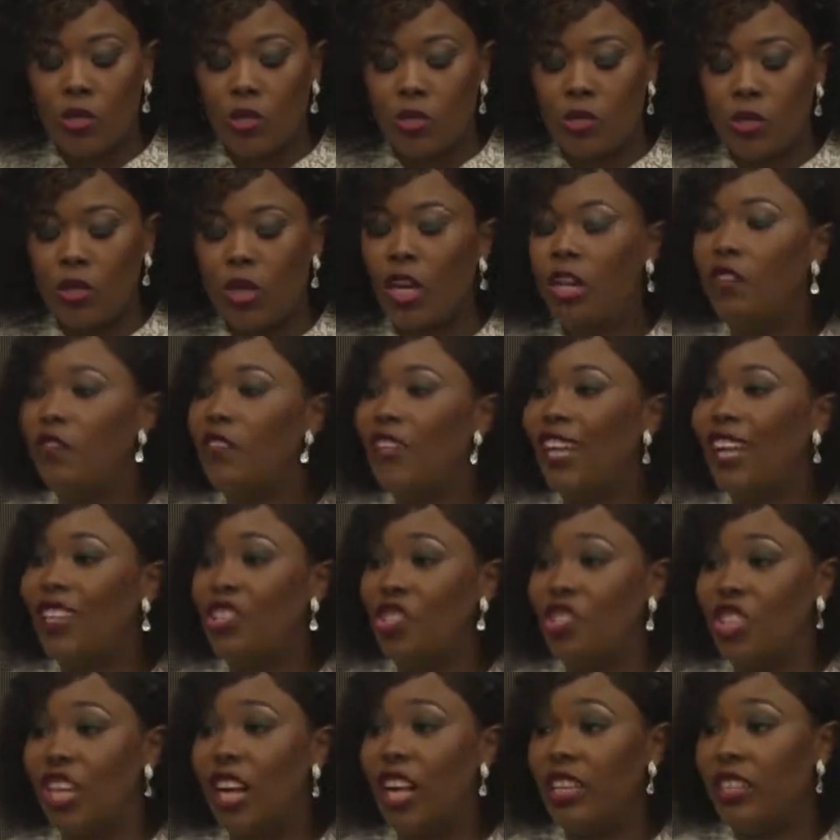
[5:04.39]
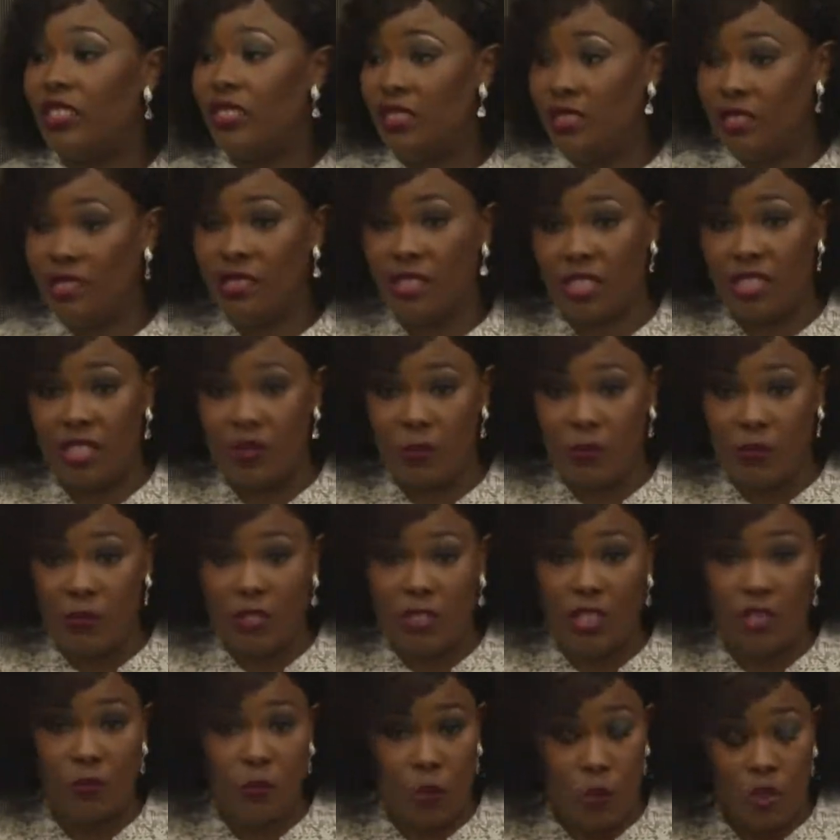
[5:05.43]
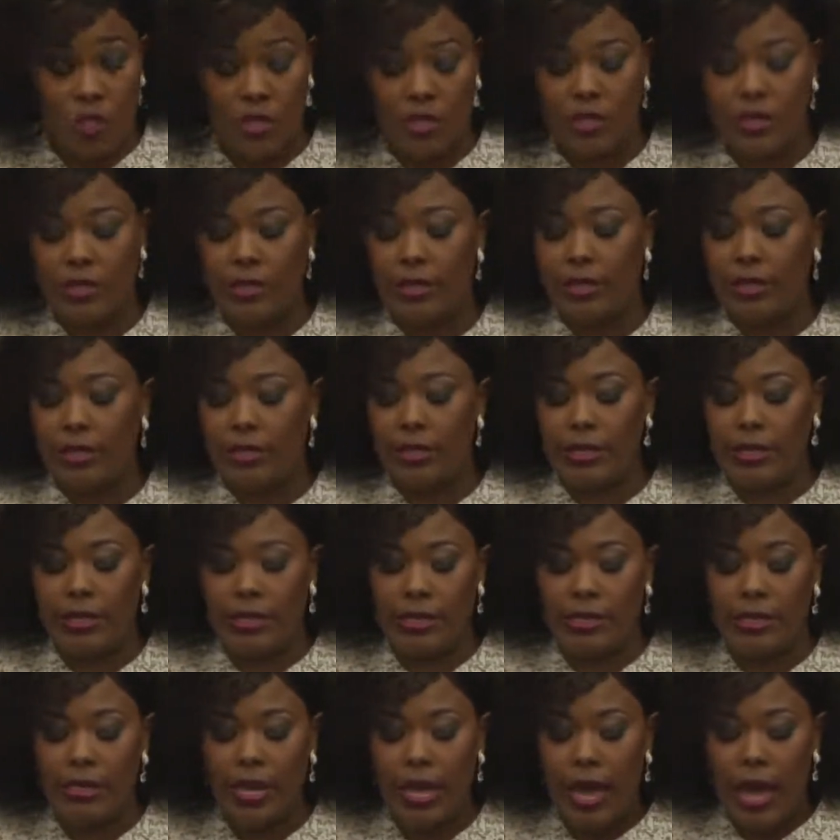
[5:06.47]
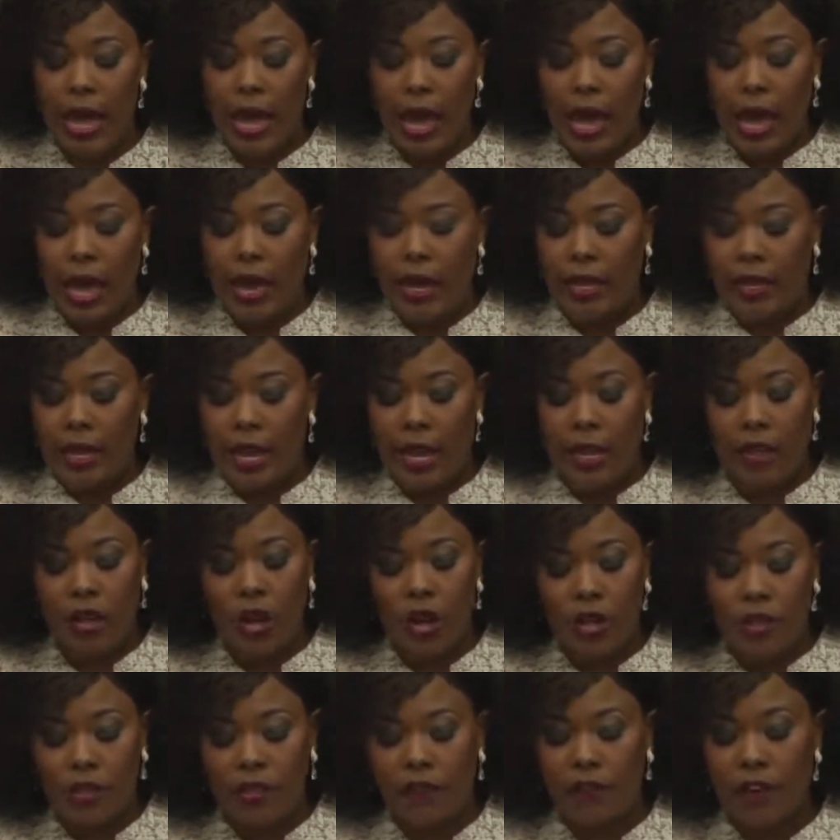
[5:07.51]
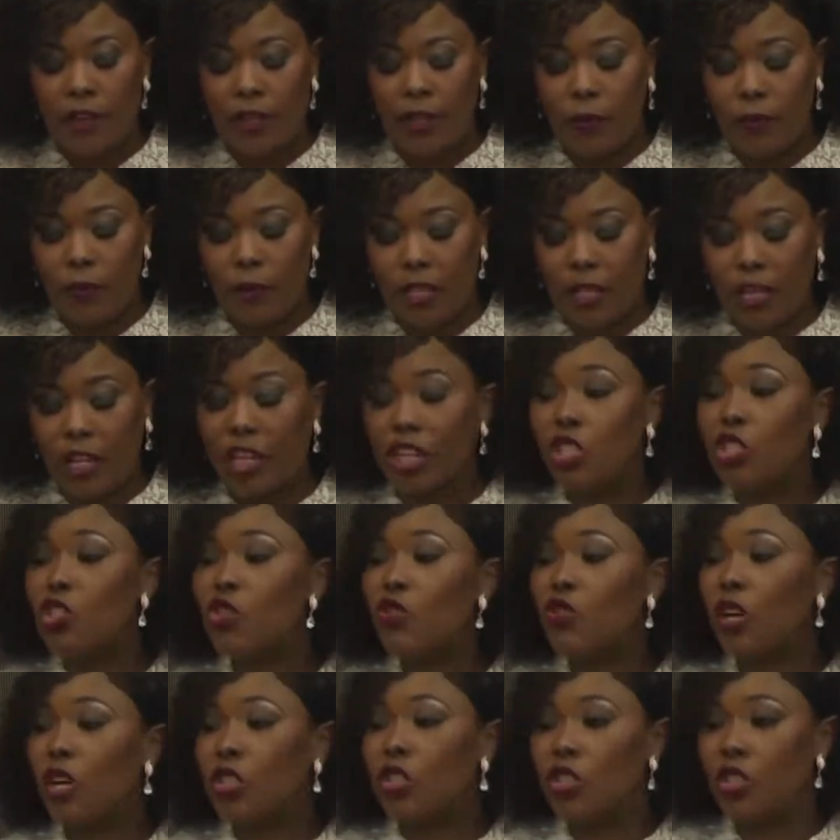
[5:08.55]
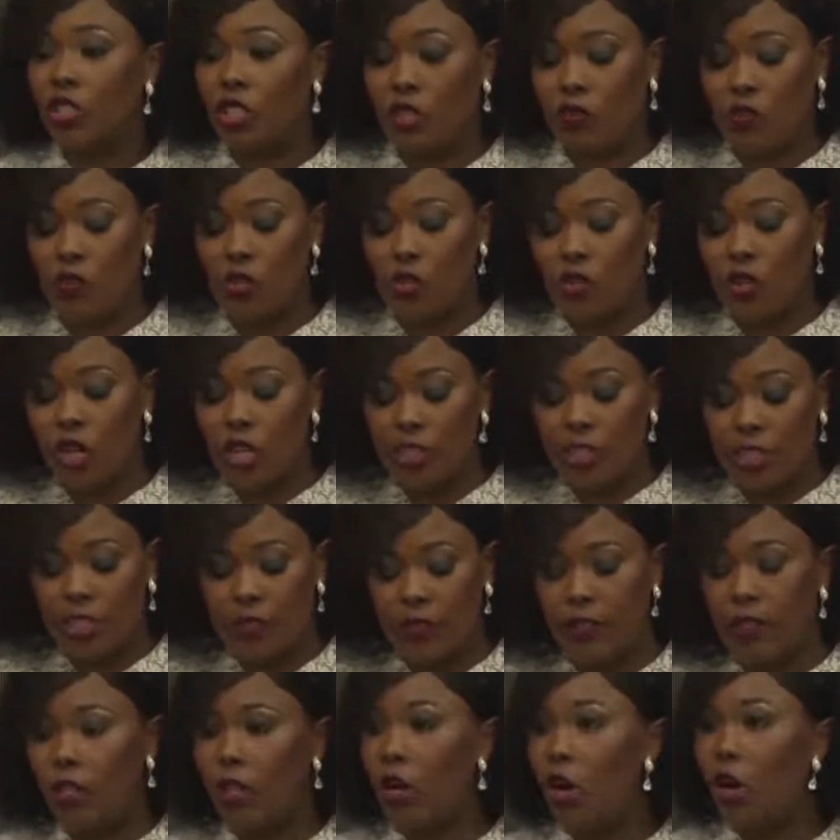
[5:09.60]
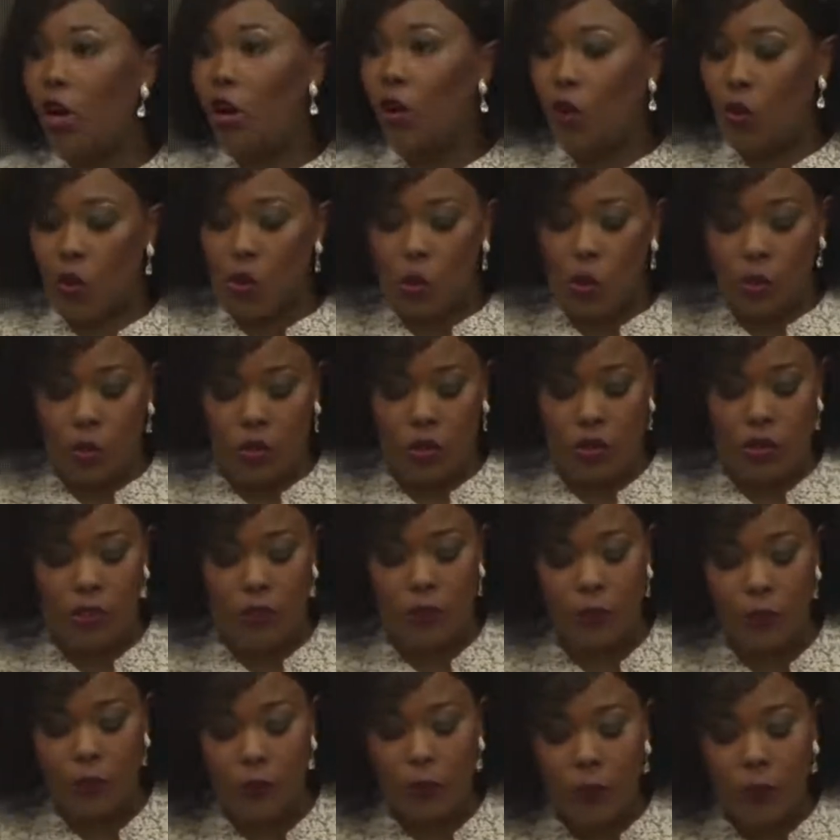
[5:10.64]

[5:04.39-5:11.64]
to confidentiality terms in most instances, and ad hoc development and construction of structures along our coast.